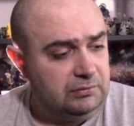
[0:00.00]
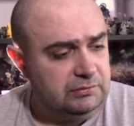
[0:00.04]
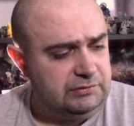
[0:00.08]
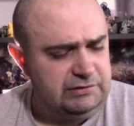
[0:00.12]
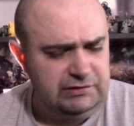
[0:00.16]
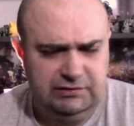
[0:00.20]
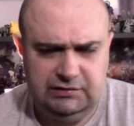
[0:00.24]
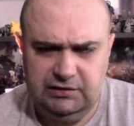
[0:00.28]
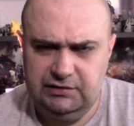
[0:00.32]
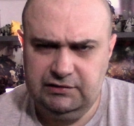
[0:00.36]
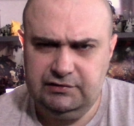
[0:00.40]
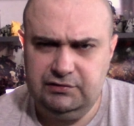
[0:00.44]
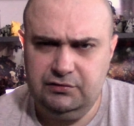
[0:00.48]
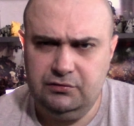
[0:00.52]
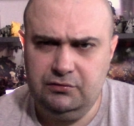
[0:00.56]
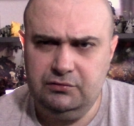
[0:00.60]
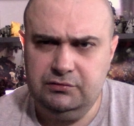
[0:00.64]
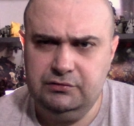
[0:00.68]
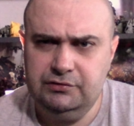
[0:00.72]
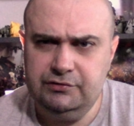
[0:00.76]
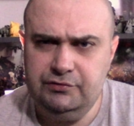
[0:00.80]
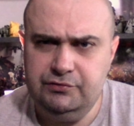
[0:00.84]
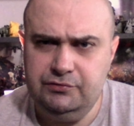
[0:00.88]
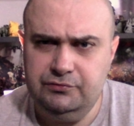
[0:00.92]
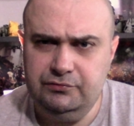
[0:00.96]
I think that's all
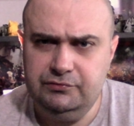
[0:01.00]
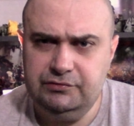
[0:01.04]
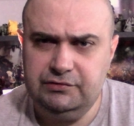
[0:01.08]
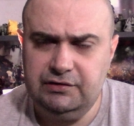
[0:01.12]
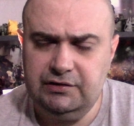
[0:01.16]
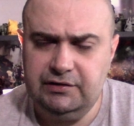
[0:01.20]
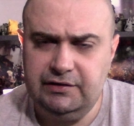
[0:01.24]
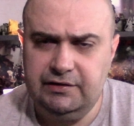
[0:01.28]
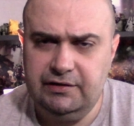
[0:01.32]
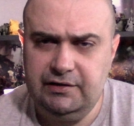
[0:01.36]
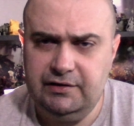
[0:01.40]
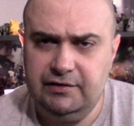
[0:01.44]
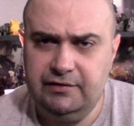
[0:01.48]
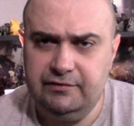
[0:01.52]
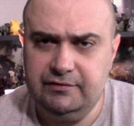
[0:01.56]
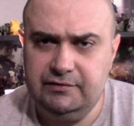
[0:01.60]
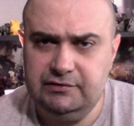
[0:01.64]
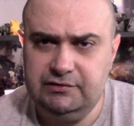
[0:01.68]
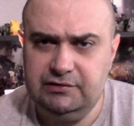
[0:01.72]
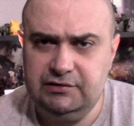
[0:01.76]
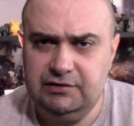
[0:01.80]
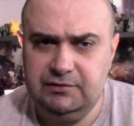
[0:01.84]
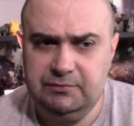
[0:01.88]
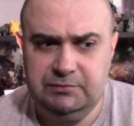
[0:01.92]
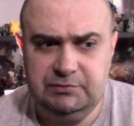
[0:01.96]
the news I have. I
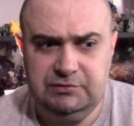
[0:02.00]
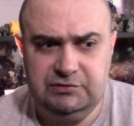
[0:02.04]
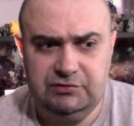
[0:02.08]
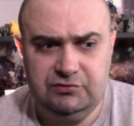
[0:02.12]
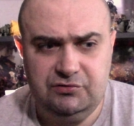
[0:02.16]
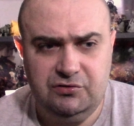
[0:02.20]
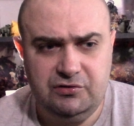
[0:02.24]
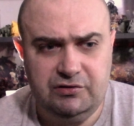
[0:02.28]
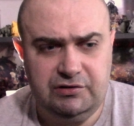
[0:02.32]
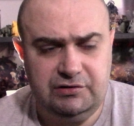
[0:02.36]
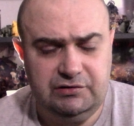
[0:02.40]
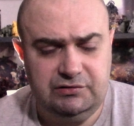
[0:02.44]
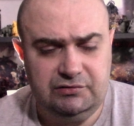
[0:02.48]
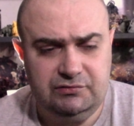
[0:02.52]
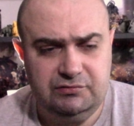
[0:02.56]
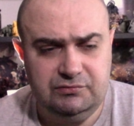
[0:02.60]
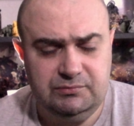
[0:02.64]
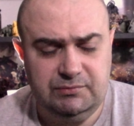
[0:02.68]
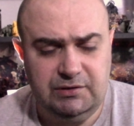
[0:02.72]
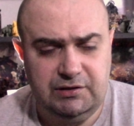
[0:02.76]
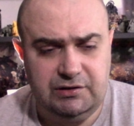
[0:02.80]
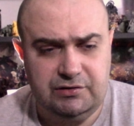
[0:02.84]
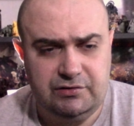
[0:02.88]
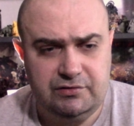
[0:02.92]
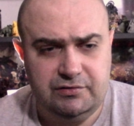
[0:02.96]
think I've been talking too
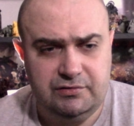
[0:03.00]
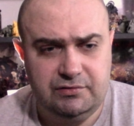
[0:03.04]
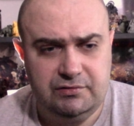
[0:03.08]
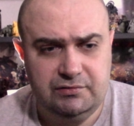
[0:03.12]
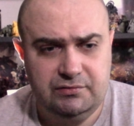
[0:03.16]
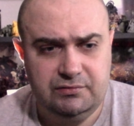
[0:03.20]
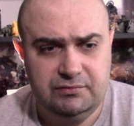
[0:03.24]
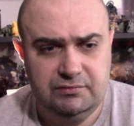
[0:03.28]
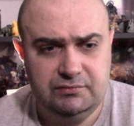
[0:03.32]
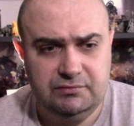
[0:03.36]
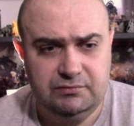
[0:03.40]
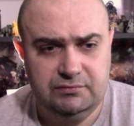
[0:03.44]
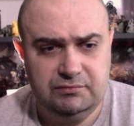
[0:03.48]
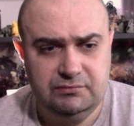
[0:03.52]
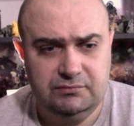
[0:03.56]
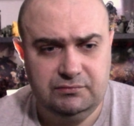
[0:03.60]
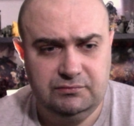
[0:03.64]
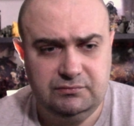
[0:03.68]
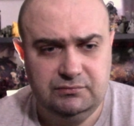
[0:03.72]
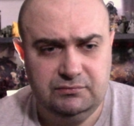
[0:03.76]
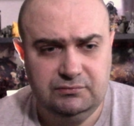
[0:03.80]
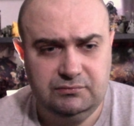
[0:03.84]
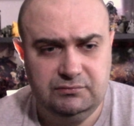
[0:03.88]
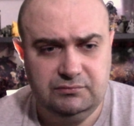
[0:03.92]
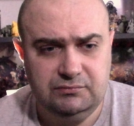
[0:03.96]
much.
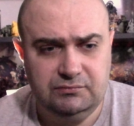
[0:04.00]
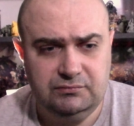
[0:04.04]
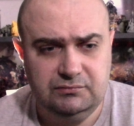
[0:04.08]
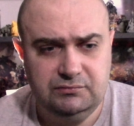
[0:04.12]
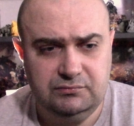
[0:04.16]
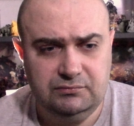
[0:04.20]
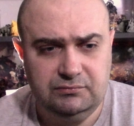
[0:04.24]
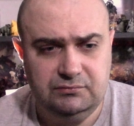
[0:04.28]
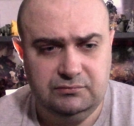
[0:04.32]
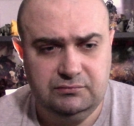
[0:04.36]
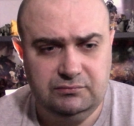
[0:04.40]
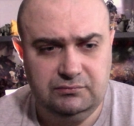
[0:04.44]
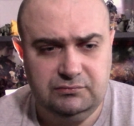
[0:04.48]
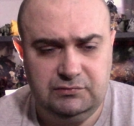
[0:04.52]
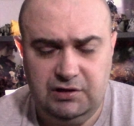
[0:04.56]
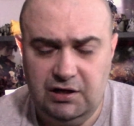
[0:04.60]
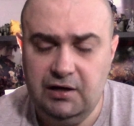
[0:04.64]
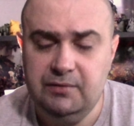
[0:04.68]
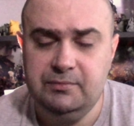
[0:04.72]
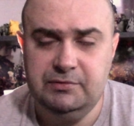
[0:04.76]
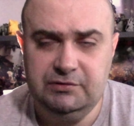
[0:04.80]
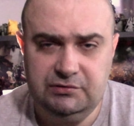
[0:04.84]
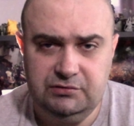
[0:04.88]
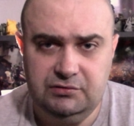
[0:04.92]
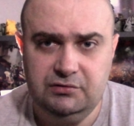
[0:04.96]
Yeah,
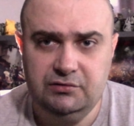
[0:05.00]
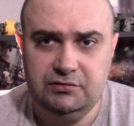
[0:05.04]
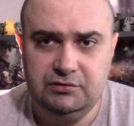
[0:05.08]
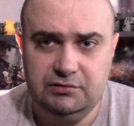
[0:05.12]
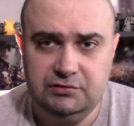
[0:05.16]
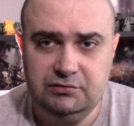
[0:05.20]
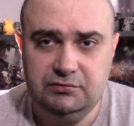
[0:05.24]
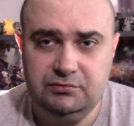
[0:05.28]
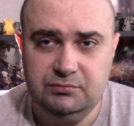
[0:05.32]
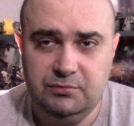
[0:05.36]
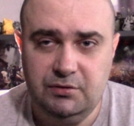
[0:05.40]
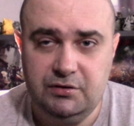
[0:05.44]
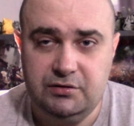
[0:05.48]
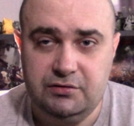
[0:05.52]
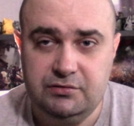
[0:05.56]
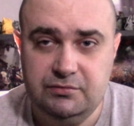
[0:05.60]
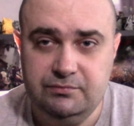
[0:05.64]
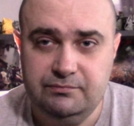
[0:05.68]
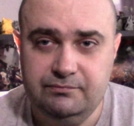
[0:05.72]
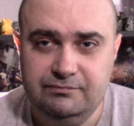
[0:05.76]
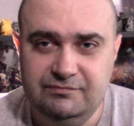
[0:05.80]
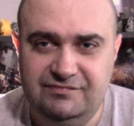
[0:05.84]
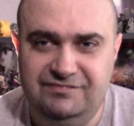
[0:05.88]
I've been talking too much.